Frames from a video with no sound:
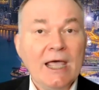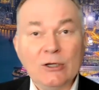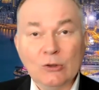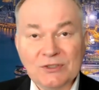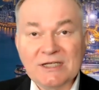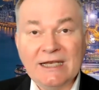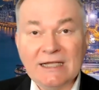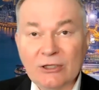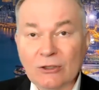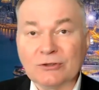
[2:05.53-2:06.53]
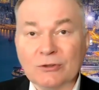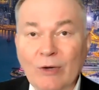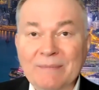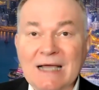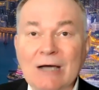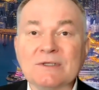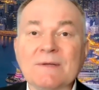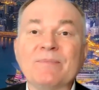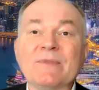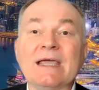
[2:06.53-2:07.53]
And who's getting killed or wiped
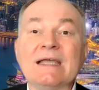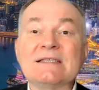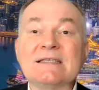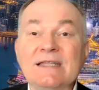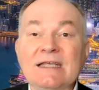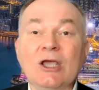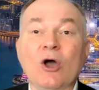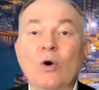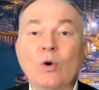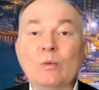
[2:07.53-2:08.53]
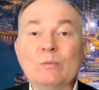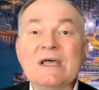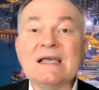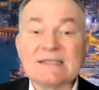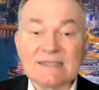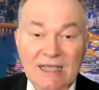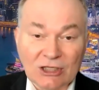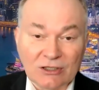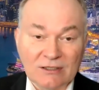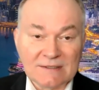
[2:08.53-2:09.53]
out? It's the home
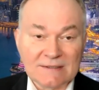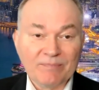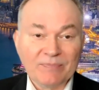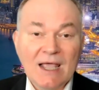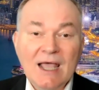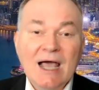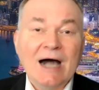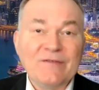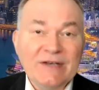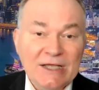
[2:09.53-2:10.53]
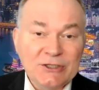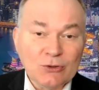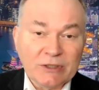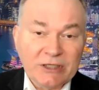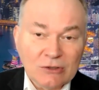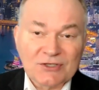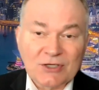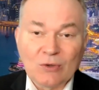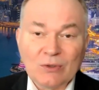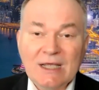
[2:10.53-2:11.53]
sellers. A financial kill
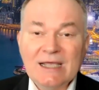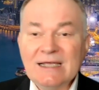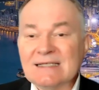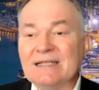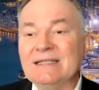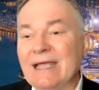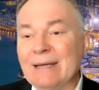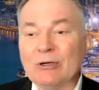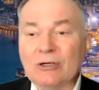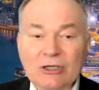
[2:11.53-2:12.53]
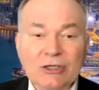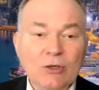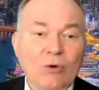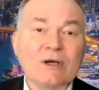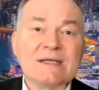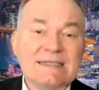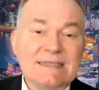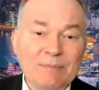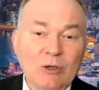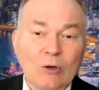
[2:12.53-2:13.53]
zone is a neighborhood or a
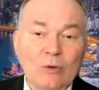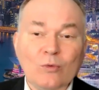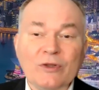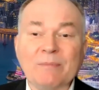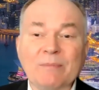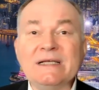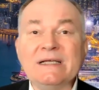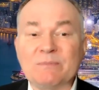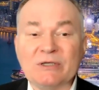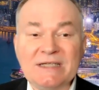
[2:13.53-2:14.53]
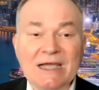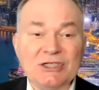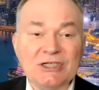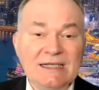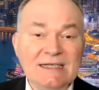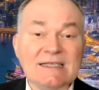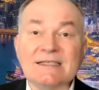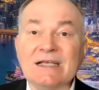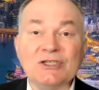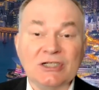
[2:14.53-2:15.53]
zip code where the police protection is
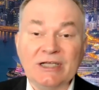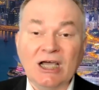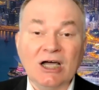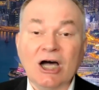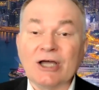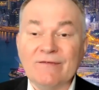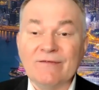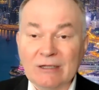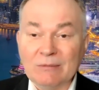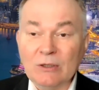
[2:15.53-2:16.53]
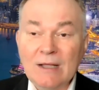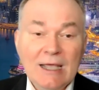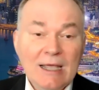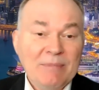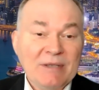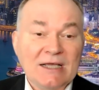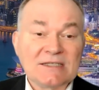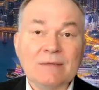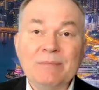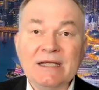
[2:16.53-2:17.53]
essentially unavailable
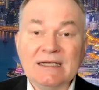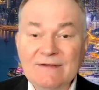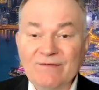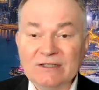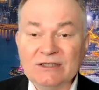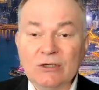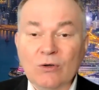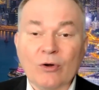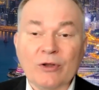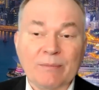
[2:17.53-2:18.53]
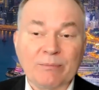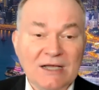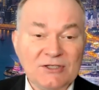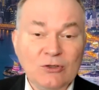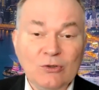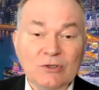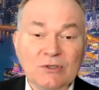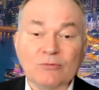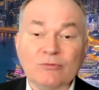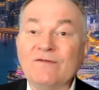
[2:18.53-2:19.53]
because they're being defunded or the
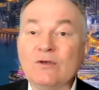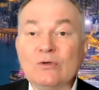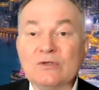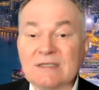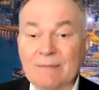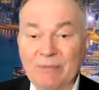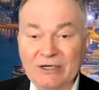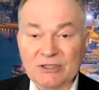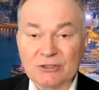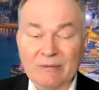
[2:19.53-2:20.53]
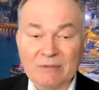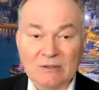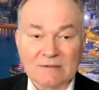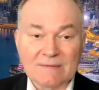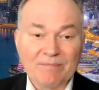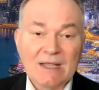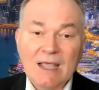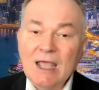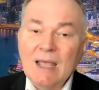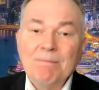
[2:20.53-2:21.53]
prosecutors refuse to punish criminals.
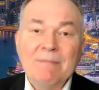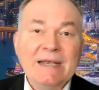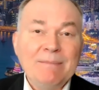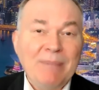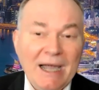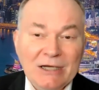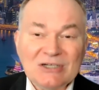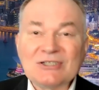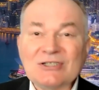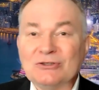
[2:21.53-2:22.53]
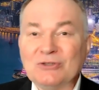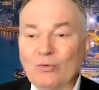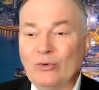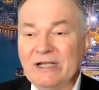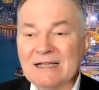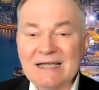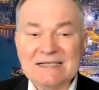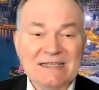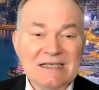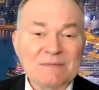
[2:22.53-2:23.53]
Many buyers still don't
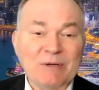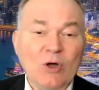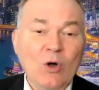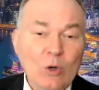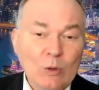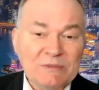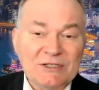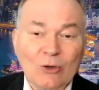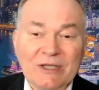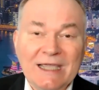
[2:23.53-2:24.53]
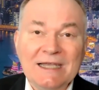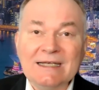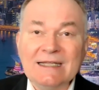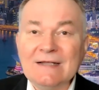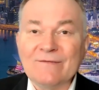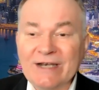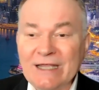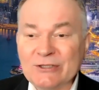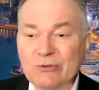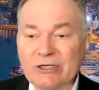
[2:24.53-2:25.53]
realize this, but homes located in
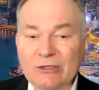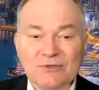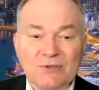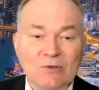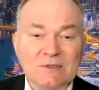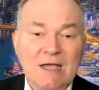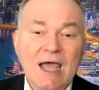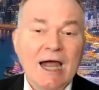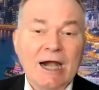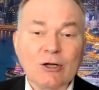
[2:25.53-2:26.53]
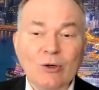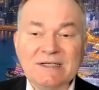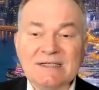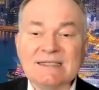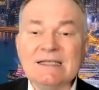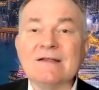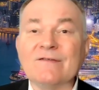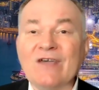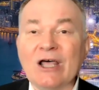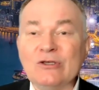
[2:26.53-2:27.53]
financial kill zones are going to see
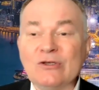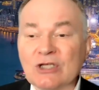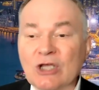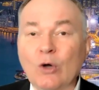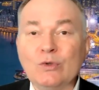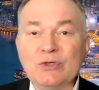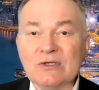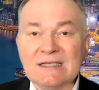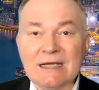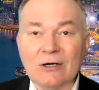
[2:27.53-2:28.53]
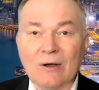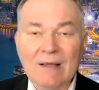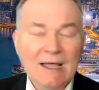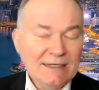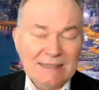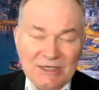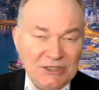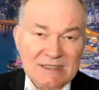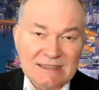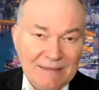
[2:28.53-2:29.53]
their values go to zero. Not
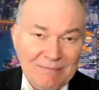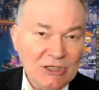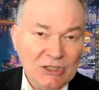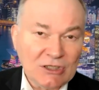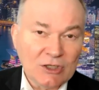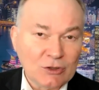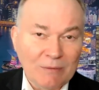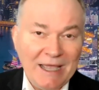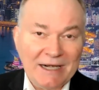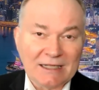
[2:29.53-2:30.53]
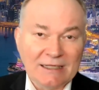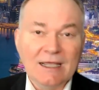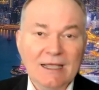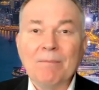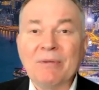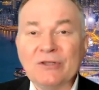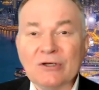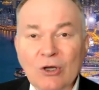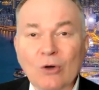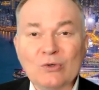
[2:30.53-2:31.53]
just diminish dramatically, but
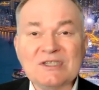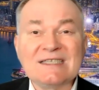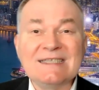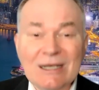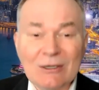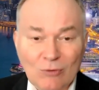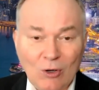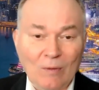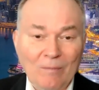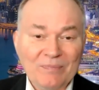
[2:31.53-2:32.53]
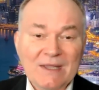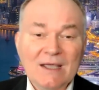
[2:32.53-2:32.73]
they'll go to zero.